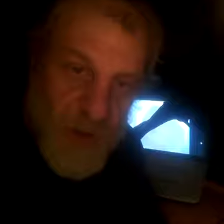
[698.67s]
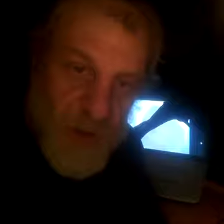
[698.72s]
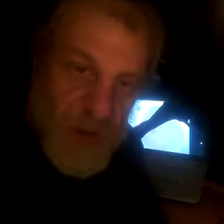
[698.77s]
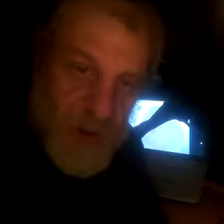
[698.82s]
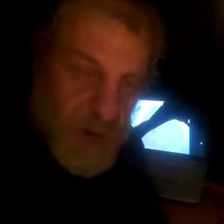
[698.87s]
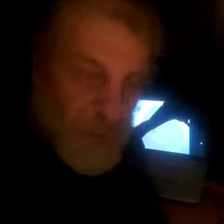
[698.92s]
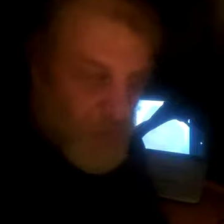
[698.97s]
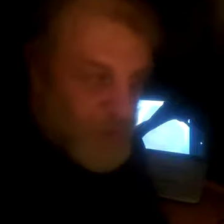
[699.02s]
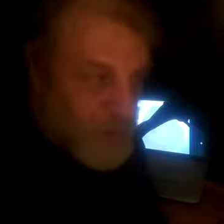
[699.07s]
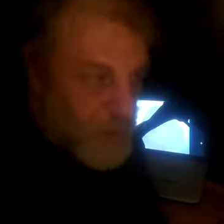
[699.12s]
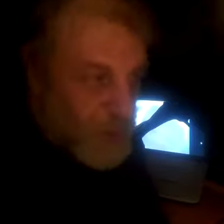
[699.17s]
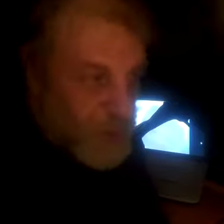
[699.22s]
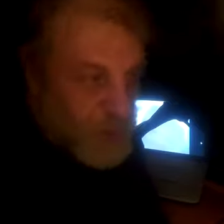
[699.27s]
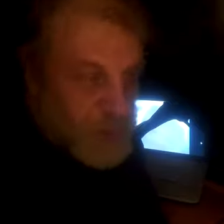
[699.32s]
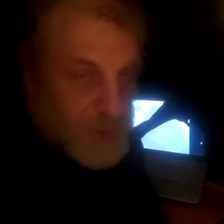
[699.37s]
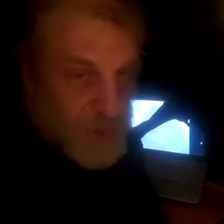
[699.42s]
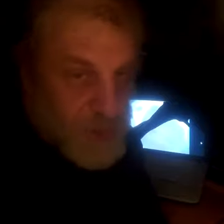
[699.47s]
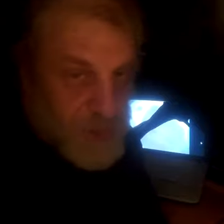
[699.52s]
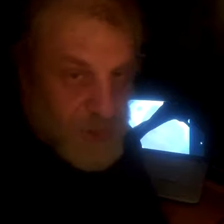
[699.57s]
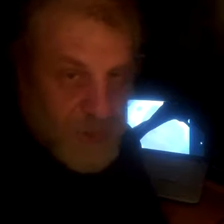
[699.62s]
It costs
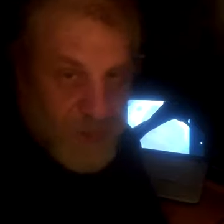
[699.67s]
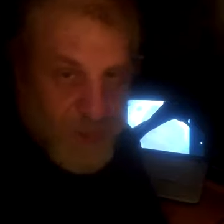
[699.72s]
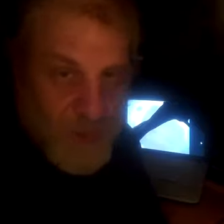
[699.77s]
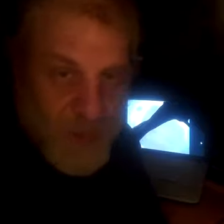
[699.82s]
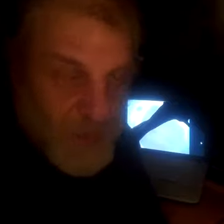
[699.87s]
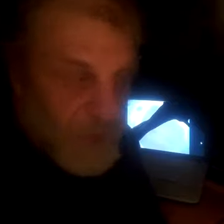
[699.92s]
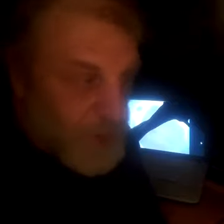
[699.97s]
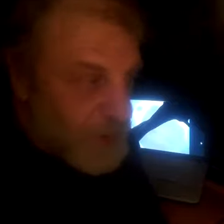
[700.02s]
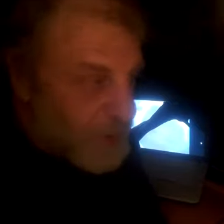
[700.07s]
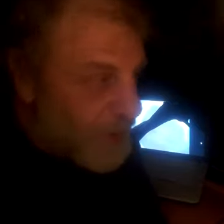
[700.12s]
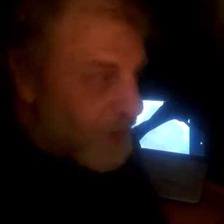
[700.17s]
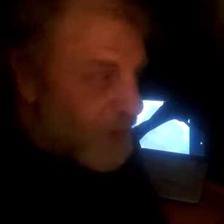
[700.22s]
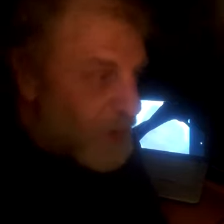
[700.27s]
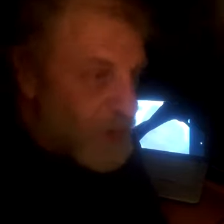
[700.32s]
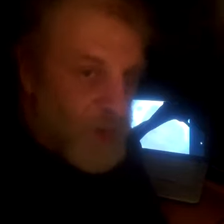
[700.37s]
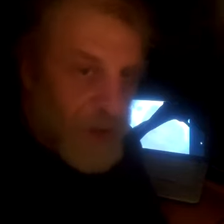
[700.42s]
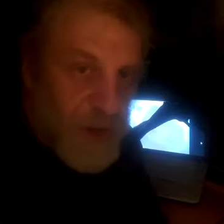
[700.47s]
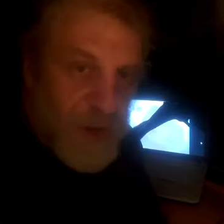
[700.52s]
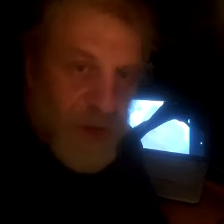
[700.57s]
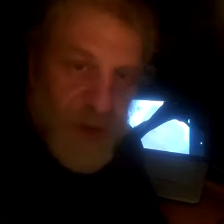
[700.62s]
us too much. Well, yeah.
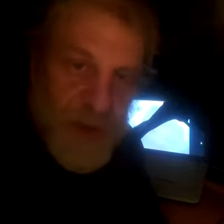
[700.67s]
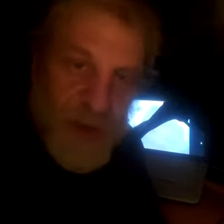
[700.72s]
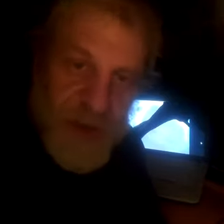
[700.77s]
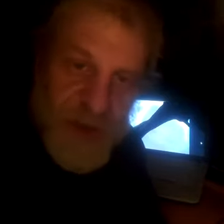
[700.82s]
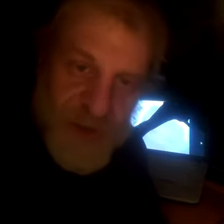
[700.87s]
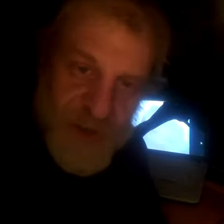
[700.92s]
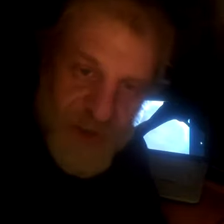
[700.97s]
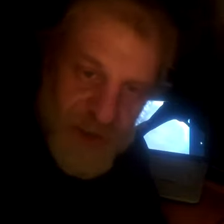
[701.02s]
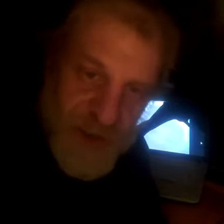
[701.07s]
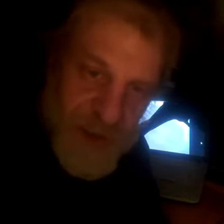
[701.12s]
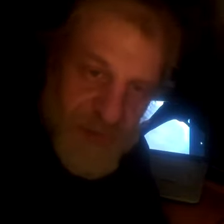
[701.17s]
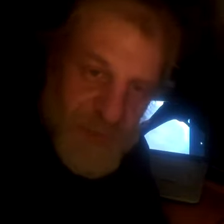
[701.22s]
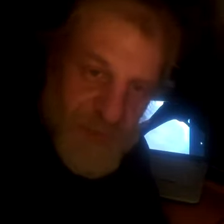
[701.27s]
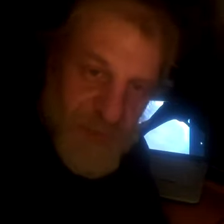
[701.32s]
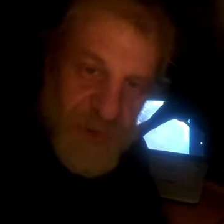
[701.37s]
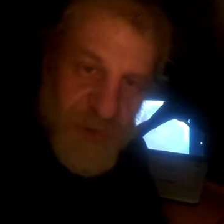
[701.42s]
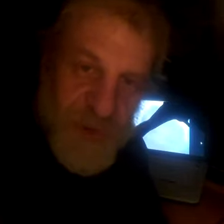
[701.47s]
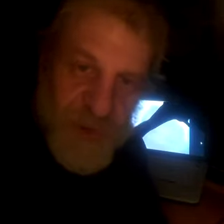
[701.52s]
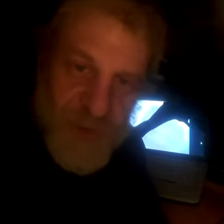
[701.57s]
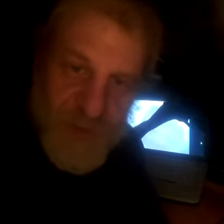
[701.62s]
I guess when
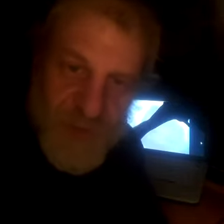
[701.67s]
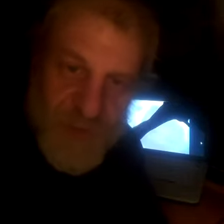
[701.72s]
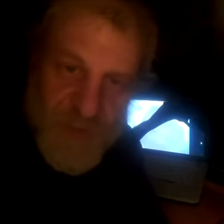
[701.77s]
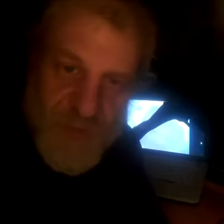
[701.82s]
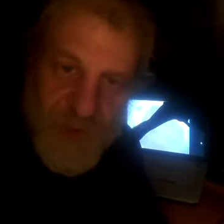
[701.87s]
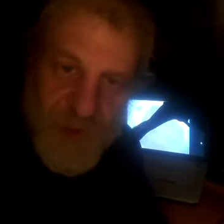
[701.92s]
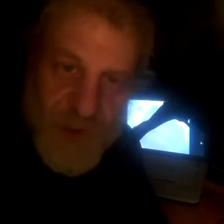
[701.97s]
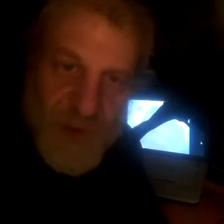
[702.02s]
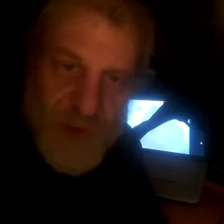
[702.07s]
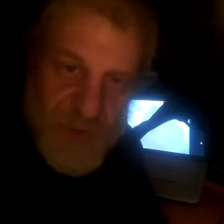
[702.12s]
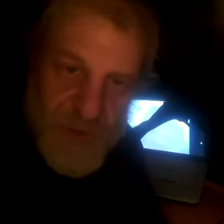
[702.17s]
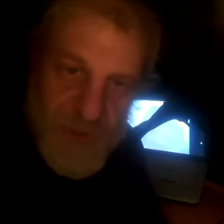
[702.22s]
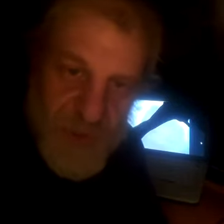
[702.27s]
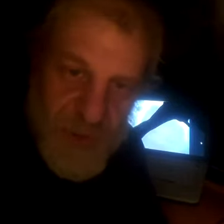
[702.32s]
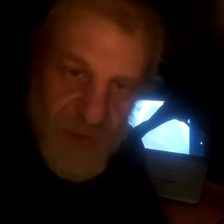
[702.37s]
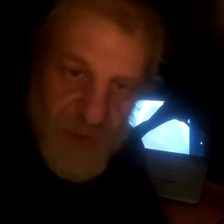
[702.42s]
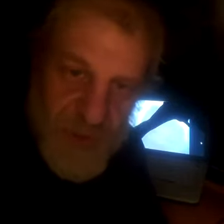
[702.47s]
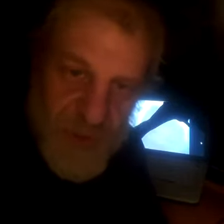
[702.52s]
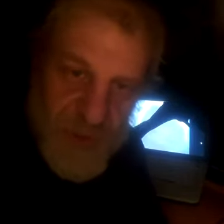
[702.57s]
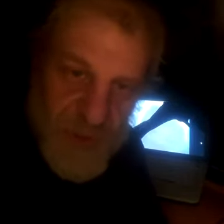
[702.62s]
you can steal them,
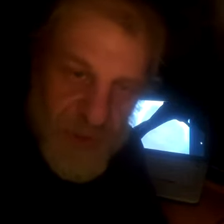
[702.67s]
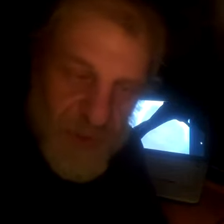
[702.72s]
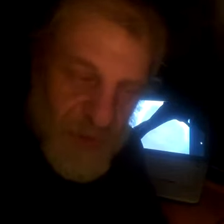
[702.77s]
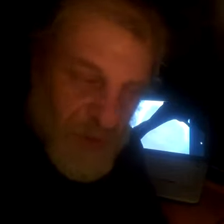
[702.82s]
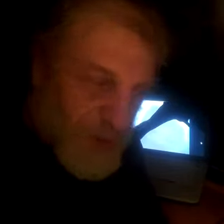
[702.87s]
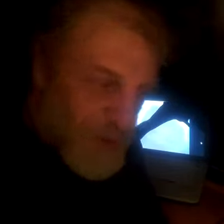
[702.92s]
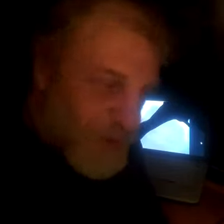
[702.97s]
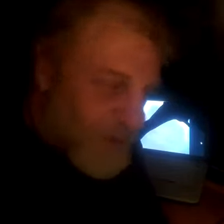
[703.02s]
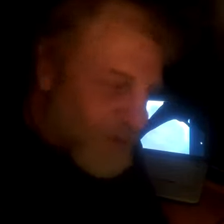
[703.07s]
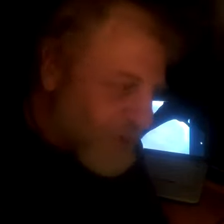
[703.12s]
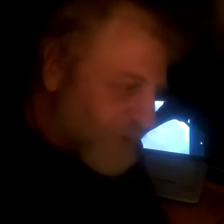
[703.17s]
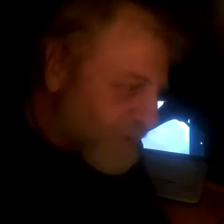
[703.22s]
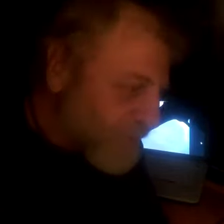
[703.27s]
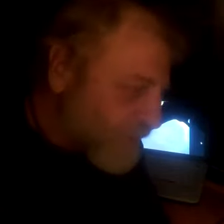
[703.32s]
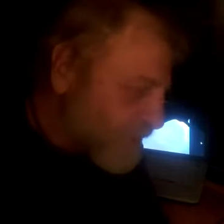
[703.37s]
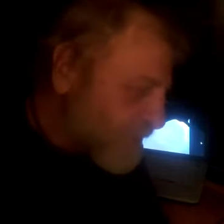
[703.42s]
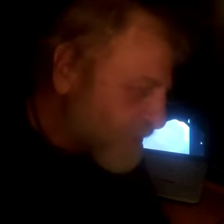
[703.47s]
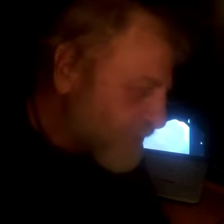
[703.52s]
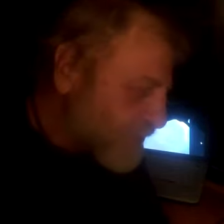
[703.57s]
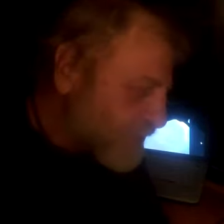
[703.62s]

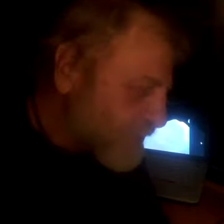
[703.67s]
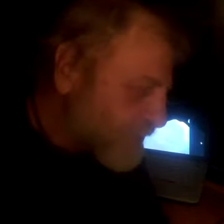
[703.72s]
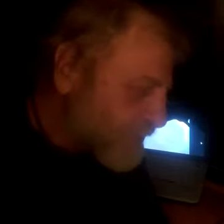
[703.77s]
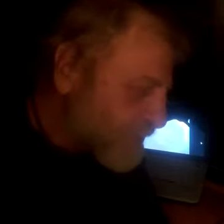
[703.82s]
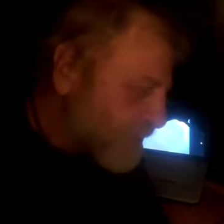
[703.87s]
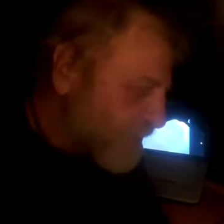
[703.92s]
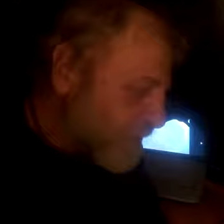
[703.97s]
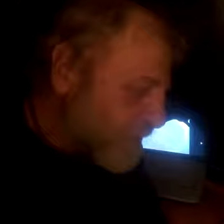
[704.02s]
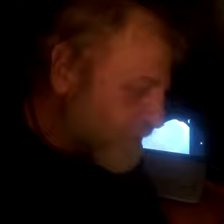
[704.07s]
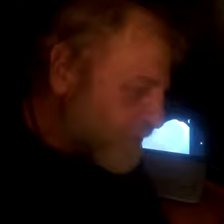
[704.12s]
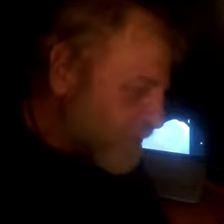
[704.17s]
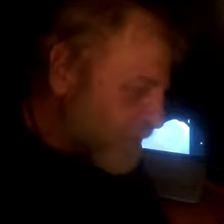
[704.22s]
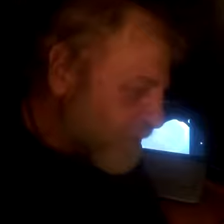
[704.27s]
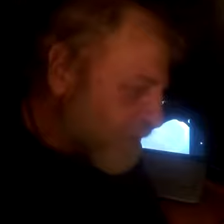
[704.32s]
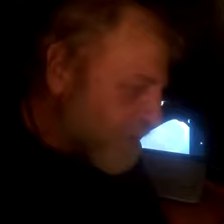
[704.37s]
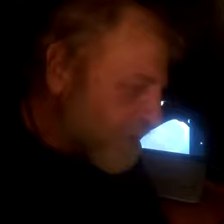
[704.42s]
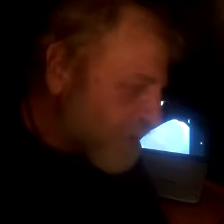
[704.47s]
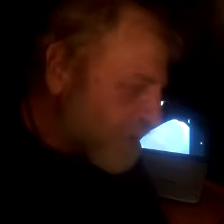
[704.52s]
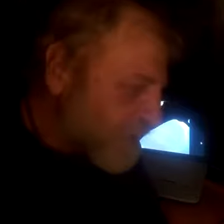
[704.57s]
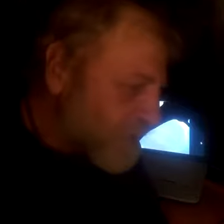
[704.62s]
when you steal people's
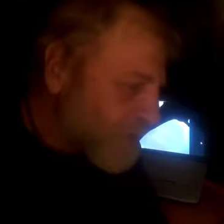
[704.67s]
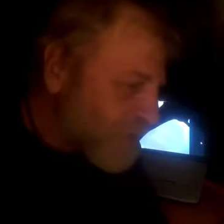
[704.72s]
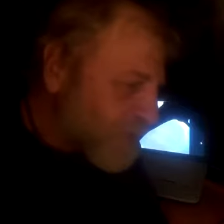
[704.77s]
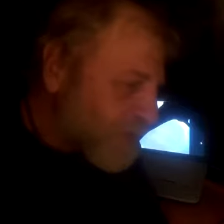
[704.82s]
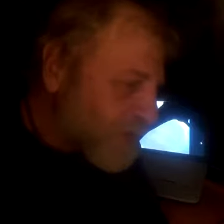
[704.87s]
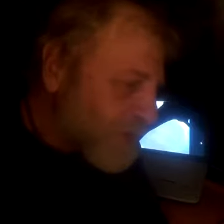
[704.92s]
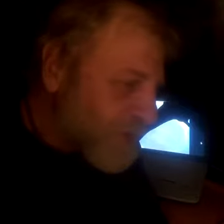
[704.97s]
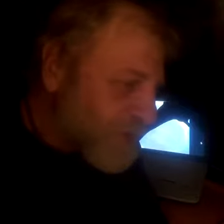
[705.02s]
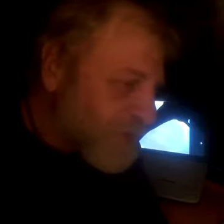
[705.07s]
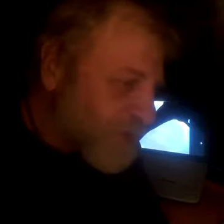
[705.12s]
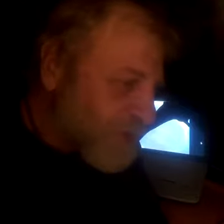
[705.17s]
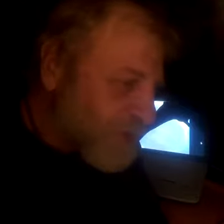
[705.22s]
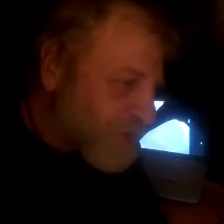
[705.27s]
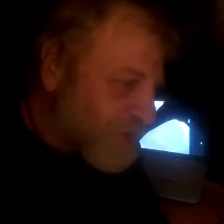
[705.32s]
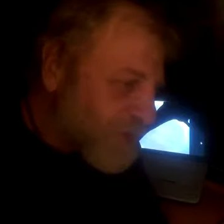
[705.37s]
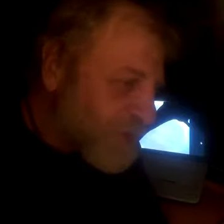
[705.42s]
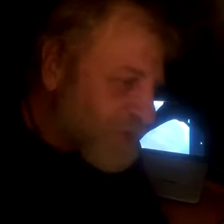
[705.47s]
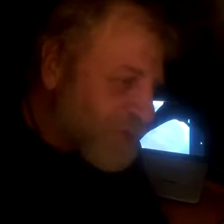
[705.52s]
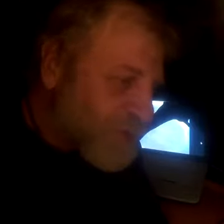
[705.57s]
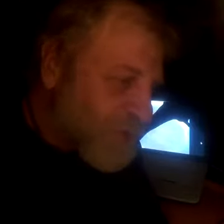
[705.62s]
organs and
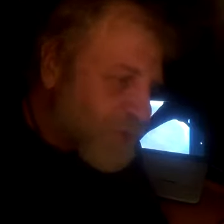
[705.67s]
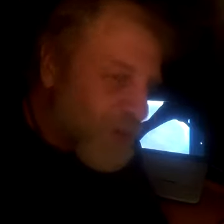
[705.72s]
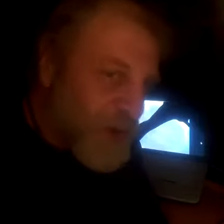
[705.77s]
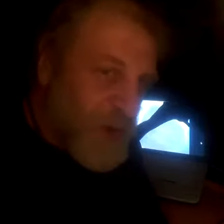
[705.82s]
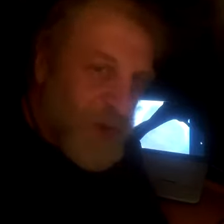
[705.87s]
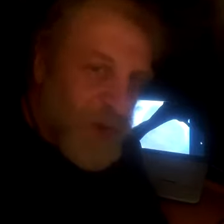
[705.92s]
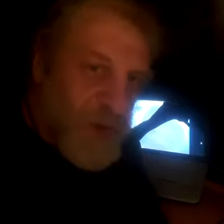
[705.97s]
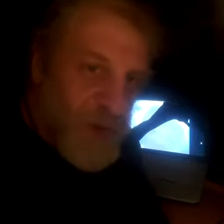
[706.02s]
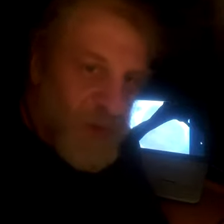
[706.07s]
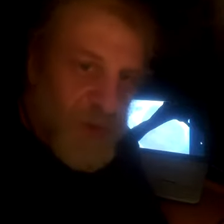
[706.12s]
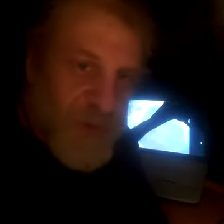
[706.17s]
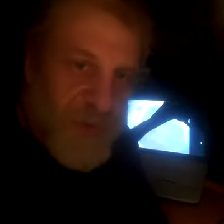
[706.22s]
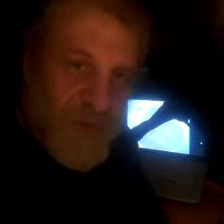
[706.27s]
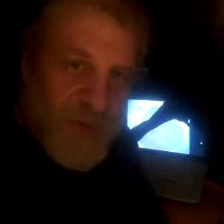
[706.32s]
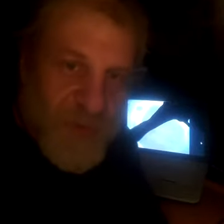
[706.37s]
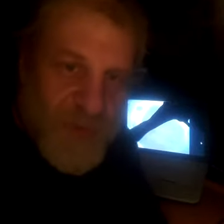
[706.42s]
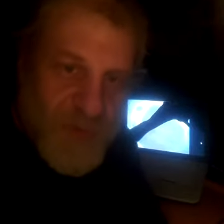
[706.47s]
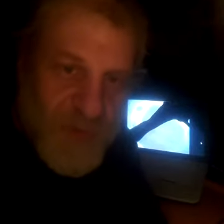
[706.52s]
that's free to you,